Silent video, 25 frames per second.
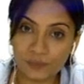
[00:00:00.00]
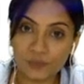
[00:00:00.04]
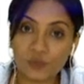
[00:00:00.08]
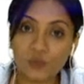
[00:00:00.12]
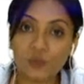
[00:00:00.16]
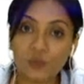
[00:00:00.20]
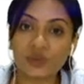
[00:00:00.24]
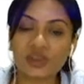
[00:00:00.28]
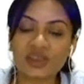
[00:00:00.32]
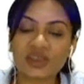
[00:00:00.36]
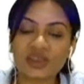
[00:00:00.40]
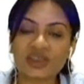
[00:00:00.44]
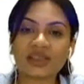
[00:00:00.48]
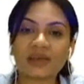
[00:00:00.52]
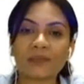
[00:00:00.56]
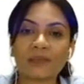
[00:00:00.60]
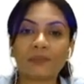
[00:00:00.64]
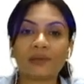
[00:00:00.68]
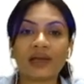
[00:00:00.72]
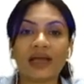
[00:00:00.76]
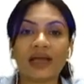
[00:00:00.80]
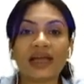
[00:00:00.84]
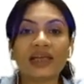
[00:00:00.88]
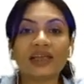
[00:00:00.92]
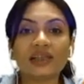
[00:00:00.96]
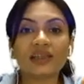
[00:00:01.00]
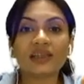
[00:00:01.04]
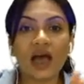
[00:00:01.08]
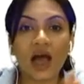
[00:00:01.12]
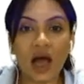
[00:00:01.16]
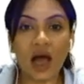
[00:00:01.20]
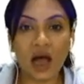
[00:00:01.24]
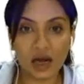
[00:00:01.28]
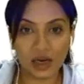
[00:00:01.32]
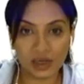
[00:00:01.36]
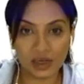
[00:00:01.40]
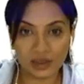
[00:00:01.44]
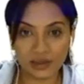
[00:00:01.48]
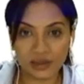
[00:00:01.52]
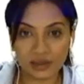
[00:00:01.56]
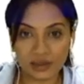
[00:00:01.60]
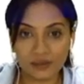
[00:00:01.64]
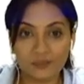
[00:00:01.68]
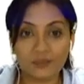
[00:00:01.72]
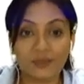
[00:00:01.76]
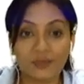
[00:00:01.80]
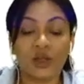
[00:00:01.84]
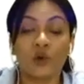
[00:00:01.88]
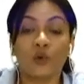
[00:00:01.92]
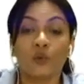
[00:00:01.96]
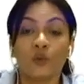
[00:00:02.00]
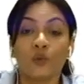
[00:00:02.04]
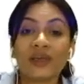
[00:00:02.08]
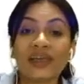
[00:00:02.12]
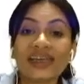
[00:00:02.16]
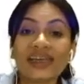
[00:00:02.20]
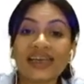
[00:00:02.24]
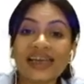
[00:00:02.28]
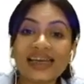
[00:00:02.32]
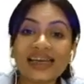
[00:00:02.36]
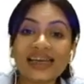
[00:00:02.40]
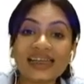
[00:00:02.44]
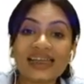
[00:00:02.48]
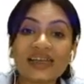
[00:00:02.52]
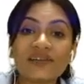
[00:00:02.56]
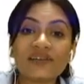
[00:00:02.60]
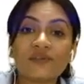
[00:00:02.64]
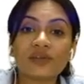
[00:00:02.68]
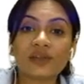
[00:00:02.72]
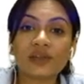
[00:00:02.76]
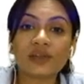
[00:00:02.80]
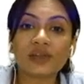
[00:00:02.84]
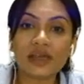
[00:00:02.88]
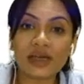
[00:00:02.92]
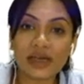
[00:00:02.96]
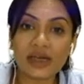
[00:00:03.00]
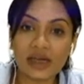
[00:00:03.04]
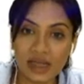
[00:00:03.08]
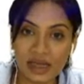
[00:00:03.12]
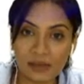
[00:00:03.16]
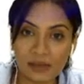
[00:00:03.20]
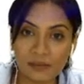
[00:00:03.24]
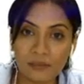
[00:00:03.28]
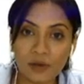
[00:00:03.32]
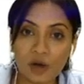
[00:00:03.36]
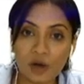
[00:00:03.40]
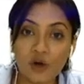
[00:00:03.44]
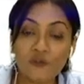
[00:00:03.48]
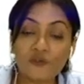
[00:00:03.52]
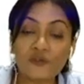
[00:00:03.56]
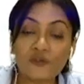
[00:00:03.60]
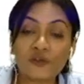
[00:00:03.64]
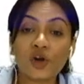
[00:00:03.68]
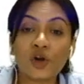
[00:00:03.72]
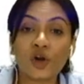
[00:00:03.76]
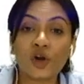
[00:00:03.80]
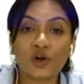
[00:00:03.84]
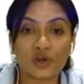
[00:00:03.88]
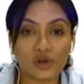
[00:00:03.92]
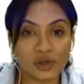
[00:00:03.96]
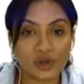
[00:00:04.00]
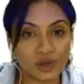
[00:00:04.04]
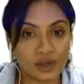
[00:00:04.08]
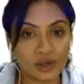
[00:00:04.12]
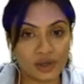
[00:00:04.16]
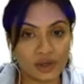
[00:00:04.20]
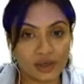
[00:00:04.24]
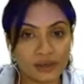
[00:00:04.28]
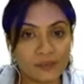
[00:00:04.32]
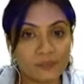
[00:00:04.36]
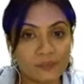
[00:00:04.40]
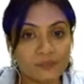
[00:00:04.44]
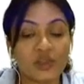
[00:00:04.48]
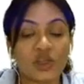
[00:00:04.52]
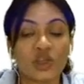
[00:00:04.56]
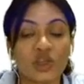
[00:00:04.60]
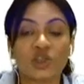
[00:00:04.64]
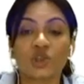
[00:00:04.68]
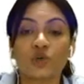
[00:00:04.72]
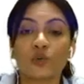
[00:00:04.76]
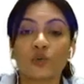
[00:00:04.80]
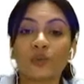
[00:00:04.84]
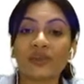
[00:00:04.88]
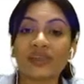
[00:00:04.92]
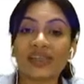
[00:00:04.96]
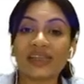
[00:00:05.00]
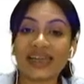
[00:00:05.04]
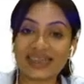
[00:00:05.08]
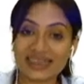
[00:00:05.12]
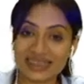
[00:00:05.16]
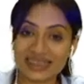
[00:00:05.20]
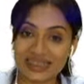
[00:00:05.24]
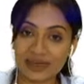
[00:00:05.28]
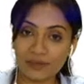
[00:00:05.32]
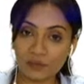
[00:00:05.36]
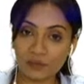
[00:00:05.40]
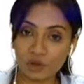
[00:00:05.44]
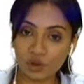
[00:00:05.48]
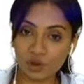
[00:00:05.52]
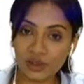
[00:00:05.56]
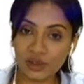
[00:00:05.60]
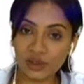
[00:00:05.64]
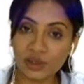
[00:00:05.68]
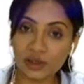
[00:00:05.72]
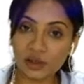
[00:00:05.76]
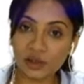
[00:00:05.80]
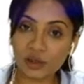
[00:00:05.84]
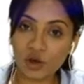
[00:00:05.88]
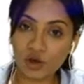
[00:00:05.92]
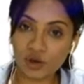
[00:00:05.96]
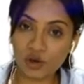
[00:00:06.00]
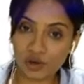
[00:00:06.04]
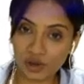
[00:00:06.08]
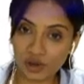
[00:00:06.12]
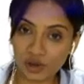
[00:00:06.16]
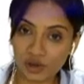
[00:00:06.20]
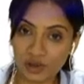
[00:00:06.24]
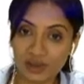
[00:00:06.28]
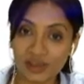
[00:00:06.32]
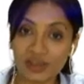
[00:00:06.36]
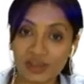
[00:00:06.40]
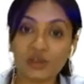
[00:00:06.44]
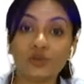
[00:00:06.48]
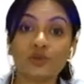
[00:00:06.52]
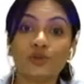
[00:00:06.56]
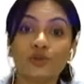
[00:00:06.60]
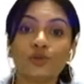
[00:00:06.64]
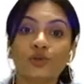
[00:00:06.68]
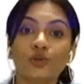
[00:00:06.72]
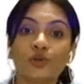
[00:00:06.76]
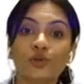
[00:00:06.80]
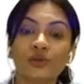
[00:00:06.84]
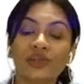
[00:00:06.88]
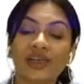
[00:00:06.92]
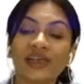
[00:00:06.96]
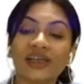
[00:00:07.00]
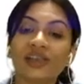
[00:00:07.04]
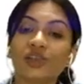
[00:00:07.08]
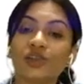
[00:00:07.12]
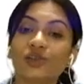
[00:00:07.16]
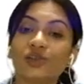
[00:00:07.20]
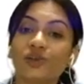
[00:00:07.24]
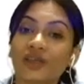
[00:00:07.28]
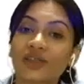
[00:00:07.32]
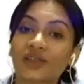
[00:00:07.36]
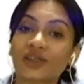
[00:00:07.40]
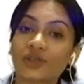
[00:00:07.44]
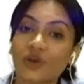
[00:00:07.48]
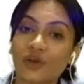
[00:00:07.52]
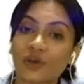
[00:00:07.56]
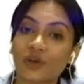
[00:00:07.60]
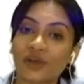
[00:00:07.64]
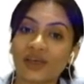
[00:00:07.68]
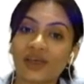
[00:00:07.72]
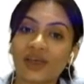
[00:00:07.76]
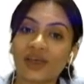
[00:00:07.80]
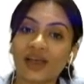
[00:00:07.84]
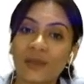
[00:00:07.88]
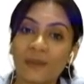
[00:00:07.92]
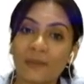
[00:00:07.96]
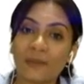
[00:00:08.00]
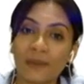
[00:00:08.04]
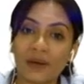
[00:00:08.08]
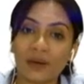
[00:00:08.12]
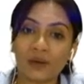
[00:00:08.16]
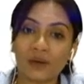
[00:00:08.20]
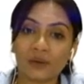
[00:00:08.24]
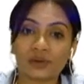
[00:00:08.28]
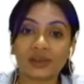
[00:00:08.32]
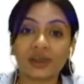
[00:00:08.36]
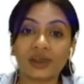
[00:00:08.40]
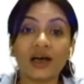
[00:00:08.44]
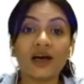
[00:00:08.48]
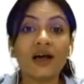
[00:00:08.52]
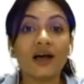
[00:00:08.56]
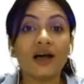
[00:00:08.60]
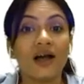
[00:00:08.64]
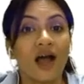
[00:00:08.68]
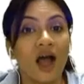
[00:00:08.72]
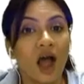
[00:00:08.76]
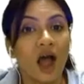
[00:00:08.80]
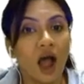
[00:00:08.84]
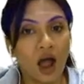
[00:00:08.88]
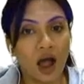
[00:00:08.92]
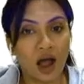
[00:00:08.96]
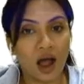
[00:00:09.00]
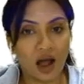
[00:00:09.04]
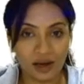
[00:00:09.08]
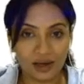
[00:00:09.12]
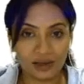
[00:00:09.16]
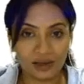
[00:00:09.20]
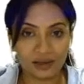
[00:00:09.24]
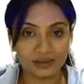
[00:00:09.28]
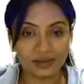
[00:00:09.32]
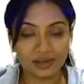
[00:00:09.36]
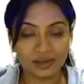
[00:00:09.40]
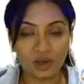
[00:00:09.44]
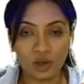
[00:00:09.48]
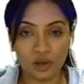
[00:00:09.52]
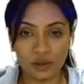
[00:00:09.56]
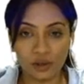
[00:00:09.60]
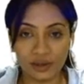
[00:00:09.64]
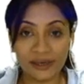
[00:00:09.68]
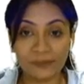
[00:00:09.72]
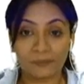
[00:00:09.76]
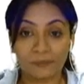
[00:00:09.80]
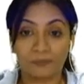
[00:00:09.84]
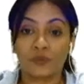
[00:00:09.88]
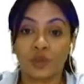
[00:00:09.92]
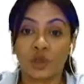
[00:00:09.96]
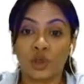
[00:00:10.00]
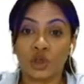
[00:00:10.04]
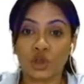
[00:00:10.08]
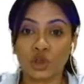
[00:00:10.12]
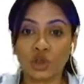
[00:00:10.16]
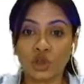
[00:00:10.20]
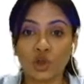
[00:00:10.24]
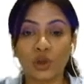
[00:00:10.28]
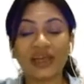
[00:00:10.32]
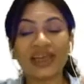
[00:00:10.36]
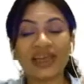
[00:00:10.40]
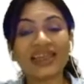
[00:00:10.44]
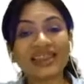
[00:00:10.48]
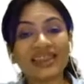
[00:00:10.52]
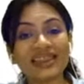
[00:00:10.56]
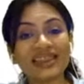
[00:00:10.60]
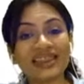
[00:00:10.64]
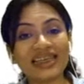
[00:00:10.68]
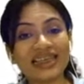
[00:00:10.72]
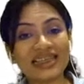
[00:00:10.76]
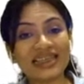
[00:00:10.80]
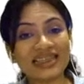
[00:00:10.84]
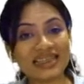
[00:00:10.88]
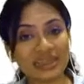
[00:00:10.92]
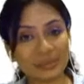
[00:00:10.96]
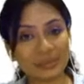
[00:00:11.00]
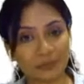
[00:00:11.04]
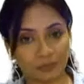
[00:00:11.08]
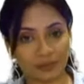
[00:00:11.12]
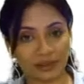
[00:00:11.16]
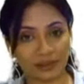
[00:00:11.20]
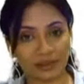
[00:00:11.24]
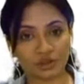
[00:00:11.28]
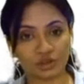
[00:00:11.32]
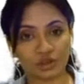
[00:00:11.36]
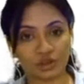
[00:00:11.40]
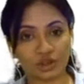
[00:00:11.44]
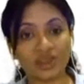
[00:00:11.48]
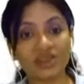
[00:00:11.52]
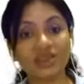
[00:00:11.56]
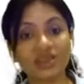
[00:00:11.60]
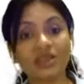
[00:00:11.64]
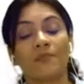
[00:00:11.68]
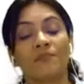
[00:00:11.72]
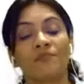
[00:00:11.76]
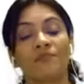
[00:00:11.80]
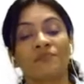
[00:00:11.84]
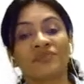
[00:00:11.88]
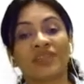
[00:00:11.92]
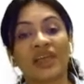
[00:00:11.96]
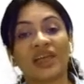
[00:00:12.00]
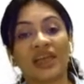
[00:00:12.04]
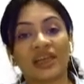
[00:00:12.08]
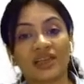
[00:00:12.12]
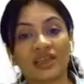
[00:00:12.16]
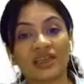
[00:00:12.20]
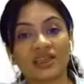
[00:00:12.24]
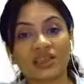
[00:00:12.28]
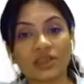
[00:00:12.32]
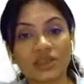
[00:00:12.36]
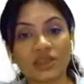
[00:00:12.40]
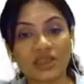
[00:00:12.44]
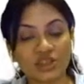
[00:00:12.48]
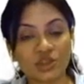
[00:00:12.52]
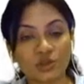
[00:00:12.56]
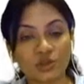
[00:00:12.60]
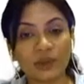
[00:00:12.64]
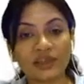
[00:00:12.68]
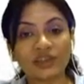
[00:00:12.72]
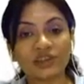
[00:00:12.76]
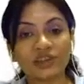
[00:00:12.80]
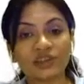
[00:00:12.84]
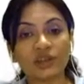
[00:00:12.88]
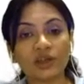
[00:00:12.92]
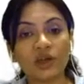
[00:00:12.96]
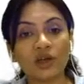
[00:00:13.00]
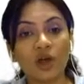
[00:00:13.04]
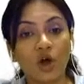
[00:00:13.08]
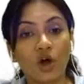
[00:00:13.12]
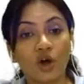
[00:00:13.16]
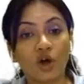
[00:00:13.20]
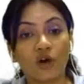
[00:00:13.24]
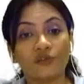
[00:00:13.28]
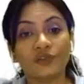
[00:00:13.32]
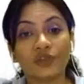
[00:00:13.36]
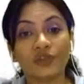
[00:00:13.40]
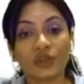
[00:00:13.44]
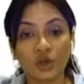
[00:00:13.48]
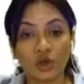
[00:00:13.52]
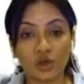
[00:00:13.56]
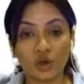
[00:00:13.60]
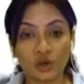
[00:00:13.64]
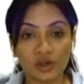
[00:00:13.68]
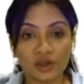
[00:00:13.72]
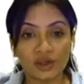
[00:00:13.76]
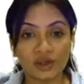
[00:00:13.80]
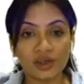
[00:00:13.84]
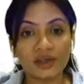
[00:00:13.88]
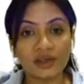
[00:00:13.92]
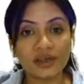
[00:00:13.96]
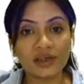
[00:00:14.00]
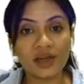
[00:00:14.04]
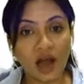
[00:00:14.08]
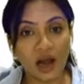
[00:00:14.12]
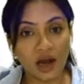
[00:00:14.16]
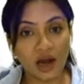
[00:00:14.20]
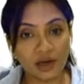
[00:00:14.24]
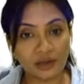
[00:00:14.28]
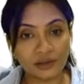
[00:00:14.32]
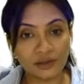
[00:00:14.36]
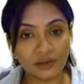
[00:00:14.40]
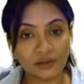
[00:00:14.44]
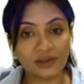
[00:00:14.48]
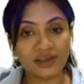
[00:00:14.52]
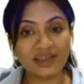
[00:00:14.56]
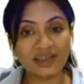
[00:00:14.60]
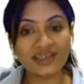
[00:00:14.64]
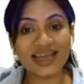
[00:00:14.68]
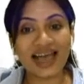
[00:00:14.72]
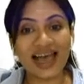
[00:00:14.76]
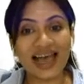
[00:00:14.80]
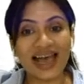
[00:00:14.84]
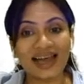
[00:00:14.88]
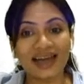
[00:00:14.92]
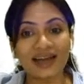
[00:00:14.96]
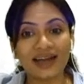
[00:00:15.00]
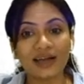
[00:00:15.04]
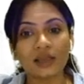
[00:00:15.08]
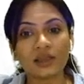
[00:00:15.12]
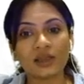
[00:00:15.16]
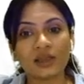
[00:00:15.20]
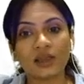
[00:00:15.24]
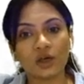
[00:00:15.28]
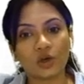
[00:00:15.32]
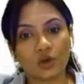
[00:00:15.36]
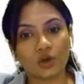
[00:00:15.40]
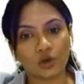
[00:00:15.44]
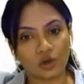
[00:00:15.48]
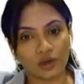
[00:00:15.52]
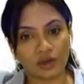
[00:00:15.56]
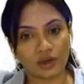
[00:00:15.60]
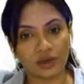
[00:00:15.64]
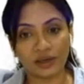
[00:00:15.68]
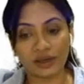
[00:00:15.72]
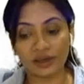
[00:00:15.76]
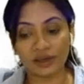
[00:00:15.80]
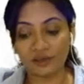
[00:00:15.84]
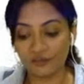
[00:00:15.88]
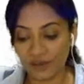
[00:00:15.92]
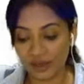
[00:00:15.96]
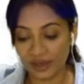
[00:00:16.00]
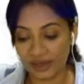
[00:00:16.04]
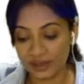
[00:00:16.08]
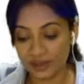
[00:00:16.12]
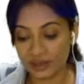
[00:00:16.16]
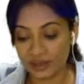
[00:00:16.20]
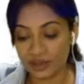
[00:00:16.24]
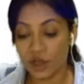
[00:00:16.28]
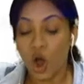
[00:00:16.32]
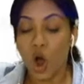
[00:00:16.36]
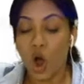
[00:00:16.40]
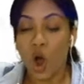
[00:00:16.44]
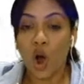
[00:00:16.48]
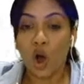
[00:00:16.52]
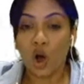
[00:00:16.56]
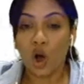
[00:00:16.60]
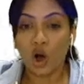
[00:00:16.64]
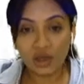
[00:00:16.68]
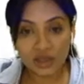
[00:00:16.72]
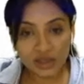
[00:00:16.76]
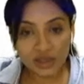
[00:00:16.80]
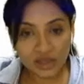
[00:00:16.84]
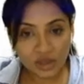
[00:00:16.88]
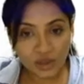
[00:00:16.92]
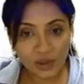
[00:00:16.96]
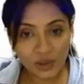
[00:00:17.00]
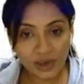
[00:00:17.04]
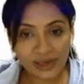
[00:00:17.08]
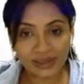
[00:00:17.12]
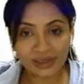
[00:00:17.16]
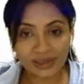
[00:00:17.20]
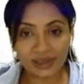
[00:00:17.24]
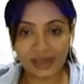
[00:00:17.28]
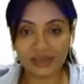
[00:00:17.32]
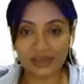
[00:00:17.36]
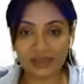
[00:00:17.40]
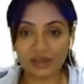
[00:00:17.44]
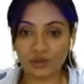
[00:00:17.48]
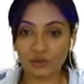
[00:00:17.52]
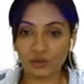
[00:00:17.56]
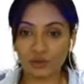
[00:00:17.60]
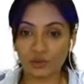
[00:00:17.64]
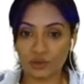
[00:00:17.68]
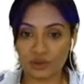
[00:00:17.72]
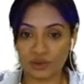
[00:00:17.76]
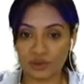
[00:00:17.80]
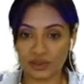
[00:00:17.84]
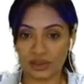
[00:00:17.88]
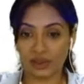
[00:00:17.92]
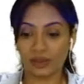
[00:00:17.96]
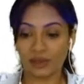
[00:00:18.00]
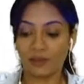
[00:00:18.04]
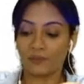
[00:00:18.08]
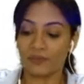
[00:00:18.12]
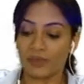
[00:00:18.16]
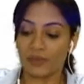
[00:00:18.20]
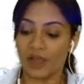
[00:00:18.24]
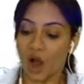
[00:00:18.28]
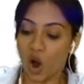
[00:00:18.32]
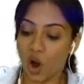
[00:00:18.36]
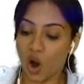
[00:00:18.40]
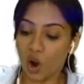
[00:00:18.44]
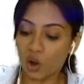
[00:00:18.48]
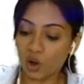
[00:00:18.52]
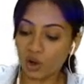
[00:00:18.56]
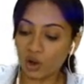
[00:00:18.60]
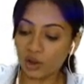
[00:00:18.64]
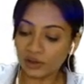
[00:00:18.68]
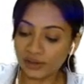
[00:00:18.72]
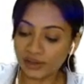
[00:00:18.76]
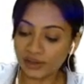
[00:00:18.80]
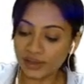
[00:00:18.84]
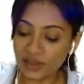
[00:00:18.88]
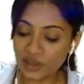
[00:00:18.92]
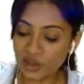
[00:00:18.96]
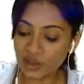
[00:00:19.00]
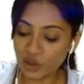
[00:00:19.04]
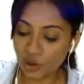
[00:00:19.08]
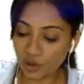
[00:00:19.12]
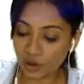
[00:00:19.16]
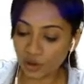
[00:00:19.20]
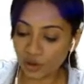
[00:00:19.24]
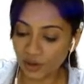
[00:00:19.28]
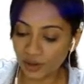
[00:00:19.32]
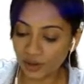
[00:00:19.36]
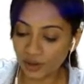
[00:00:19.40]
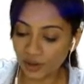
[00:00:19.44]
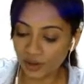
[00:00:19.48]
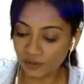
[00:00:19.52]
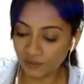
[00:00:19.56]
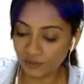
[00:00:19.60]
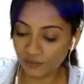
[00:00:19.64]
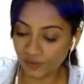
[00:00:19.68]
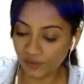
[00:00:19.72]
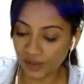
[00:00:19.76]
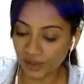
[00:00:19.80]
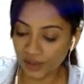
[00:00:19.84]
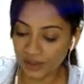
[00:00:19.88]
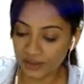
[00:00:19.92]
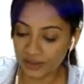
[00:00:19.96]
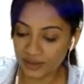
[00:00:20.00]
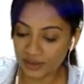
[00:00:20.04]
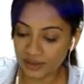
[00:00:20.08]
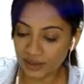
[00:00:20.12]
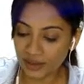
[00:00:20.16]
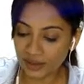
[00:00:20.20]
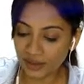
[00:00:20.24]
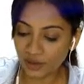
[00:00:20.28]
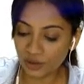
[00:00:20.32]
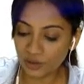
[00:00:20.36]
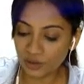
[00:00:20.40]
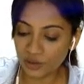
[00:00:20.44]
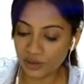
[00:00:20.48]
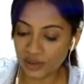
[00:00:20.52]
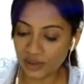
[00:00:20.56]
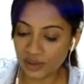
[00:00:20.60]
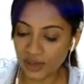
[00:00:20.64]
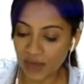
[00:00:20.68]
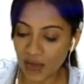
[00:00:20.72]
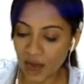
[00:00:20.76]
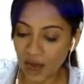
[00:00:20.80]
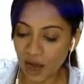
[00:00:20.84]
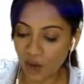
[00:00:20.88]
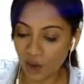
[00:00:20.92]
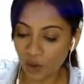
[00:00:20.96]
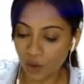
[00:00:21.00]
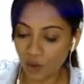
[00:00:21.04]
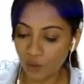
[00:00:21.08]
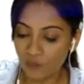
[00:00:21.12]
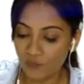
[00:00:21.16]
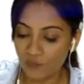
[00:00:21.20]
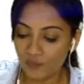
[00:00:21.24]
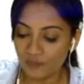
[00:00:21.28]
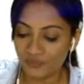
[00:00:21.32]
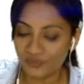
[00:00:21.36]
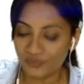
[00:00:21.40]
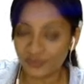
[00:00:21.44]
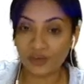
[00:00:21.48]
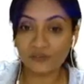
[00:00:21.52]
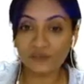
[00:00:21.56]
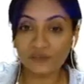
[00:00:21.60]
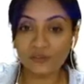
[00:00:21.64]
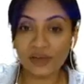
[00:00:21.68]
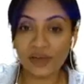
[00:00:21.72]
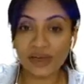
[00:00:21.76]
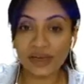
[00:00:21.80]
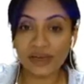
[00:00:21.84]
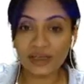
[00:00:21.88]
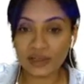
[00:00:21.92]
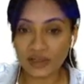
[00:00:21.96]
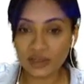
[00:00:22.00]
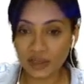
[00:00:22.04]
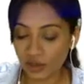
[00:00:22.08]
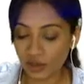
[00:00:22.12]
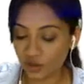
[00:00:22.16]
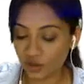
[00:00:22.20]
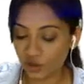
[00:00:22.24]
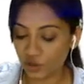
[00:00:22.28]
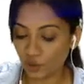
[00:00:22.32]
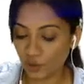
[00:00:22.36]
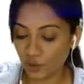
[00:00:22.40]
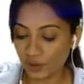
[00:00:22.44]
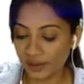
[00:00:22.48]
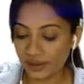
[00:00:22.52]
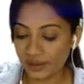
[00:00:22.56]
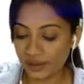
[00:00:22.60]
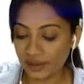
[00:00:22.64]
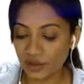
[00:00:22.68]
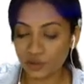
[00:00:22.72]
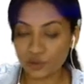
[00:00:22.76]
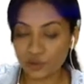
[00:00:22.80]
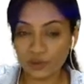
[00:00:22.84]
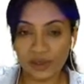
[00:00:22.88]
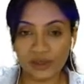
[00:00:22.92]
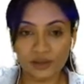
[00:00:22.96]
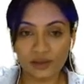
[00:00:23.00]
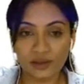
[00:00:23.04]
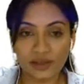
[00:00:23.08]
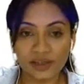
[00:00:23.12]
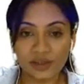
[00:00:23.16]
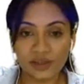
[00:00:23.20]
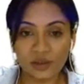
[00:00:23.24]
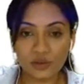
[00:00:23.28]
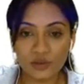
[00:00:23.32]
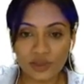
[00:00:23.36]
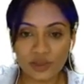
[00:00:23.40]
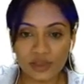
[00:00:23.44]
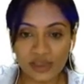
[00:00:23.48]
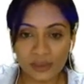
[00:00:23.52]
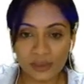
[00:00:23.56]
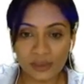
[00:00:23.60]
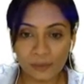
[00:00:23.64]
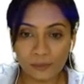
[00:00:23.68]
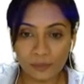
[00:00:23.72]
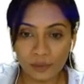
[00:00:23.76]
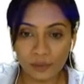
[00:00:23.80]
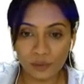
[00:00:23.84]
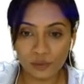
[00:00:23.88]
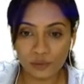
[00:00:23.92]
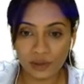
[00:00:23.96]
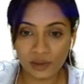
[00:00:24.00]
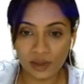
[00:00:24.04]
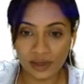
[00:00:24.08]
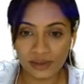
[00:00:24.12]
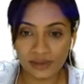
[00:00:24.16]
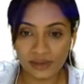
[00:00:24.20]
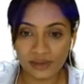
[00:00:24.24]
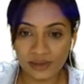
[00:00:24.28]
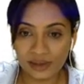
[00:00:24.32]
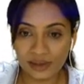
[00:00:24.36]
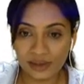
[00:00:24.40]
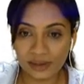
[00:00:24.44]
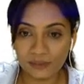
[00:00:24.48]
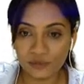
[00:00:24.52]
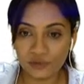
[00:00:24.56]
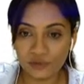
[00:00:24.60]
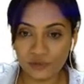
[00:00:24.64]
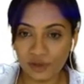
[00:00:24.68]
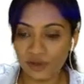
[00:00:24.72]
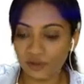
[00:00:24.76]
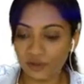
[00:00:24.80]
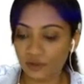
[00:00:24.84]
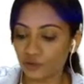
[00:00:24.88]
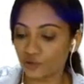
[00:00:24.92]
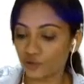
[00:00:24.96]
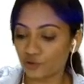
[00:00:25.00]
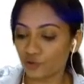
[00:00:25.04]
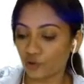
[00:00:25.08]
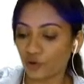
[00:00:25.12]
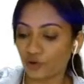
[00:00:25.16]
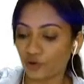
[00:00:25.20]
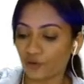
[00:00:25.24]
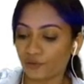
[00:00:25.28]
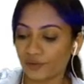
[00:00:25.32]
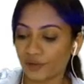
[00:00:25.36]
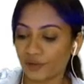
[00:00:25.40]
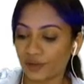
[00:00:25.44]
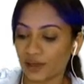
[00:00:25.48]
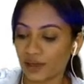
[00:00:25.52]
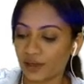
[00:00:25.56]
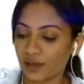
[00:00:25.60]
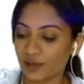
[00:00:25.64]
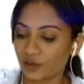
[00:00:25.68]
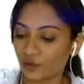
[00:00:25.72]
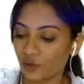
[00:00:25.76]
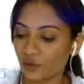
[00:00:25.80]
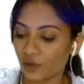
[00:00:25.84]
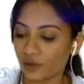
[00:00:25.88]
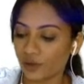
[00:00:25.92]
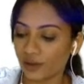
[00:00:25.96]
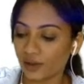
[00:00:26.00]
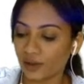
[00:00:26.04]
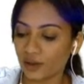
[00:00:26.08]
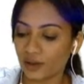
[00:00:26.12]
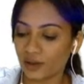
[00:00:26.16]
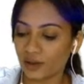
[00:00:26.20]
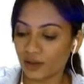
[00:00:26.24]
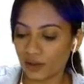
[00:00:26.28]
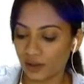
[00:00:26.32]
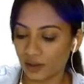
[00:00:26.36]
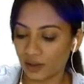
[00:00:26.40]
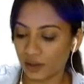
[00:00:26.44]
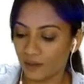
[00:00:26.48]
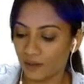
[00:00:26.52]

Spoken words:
which is supplying the heart, we can give it the name of coronary. So next time you hear coronary, you know that you are talking about the heart. Alright. So in these depressions, there is situation of the coronary arteries and the coronary veins. Also, I'd like you to see all these coronary veins. Can you see how the veins are joining together? Can you see that blue line that I'm trying to draw over there? I'll draw it in green.